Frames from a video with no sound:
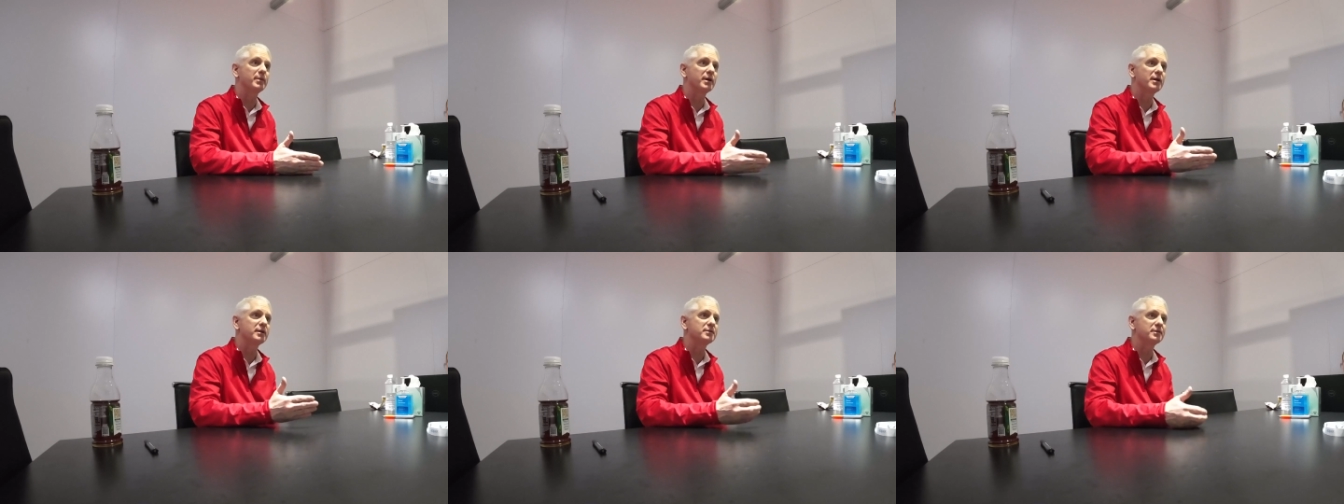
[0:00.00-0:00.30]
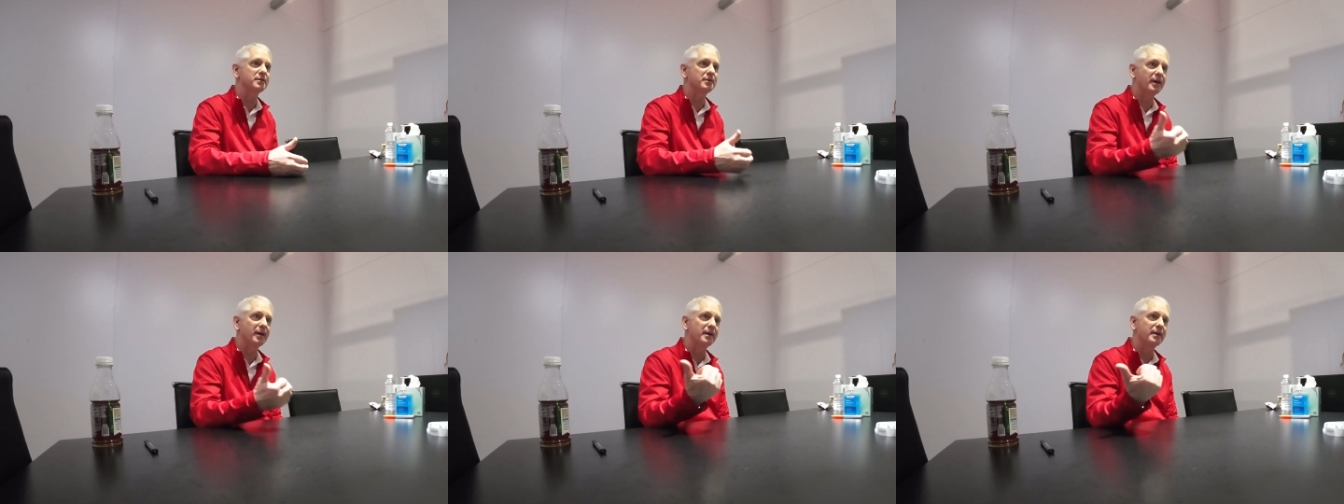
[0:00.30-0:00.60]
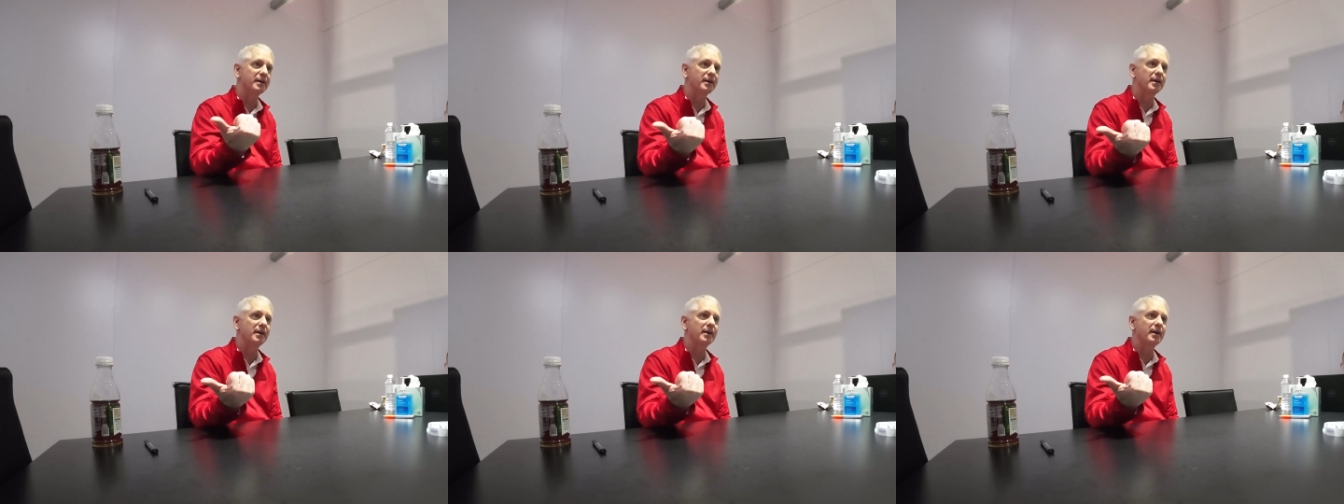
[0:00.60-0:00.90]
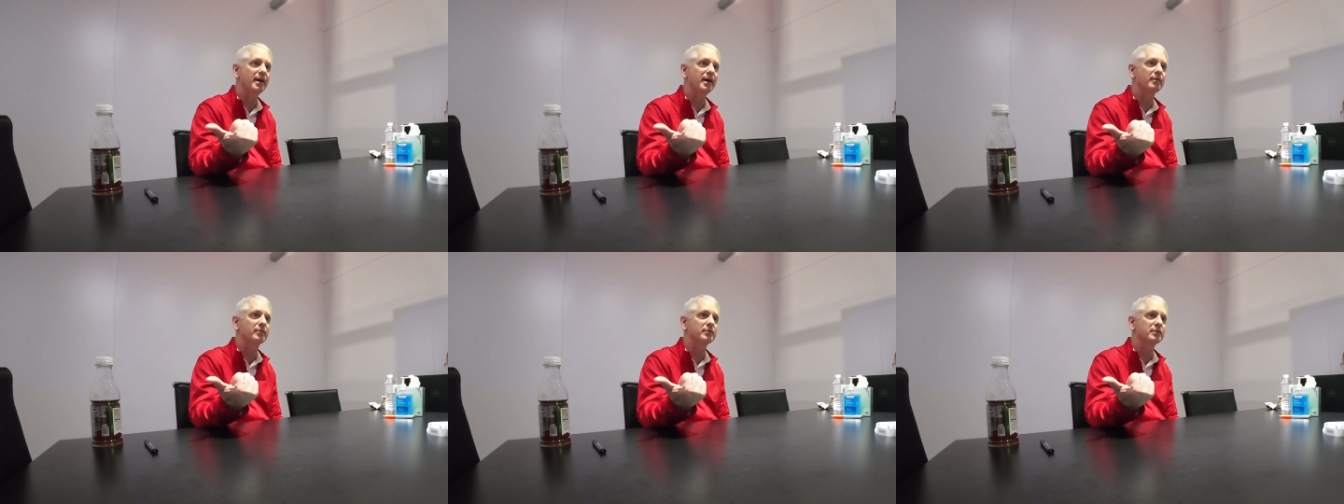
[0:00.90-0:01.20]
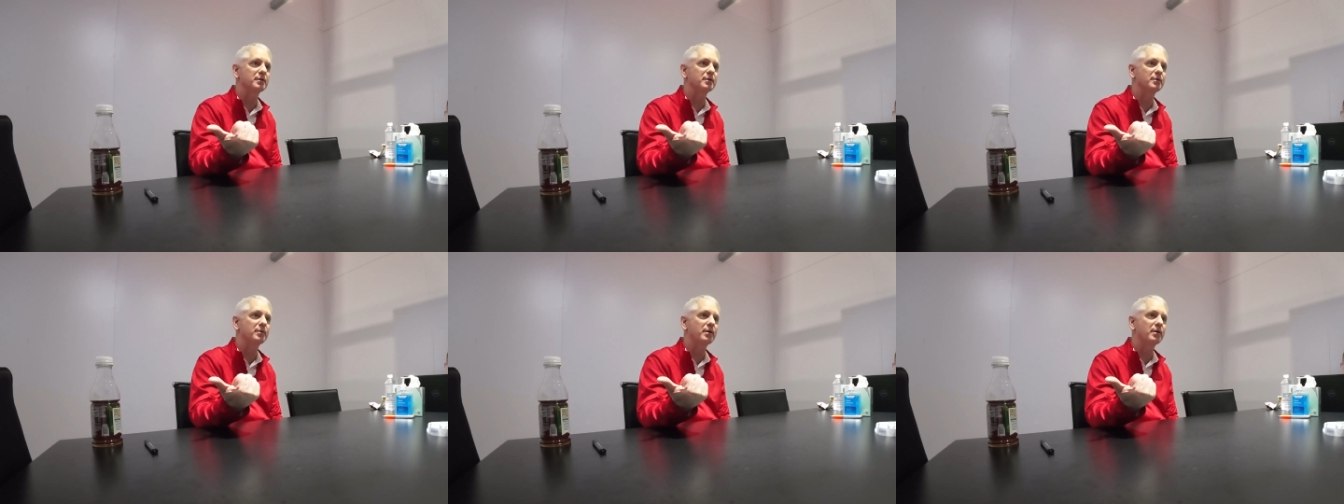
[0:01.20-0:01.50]
minutes and you got to get it
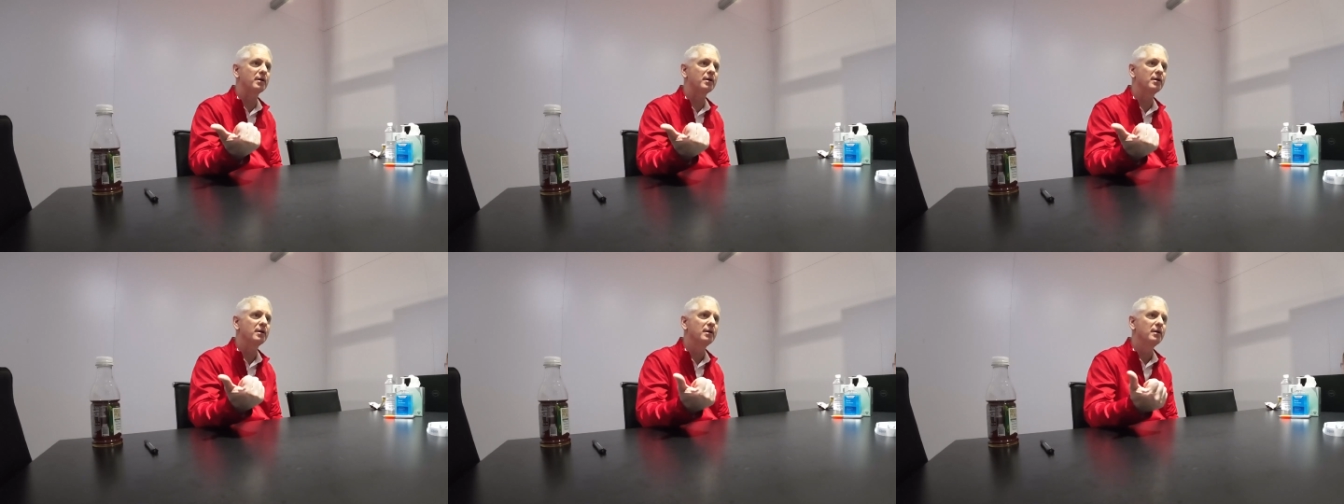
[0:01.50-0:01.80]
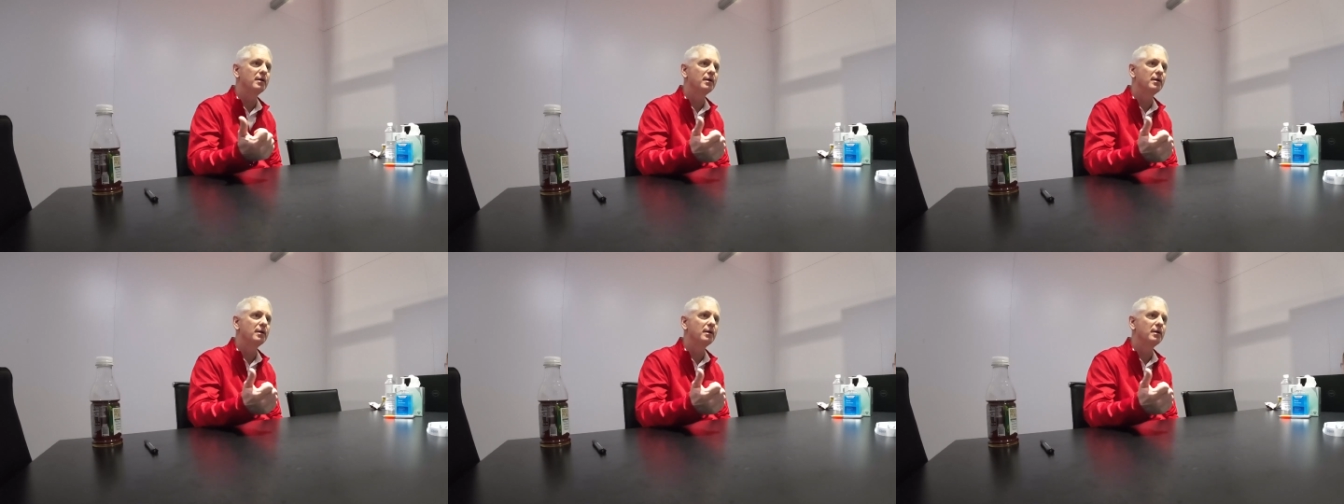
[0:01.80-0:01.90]
out the door.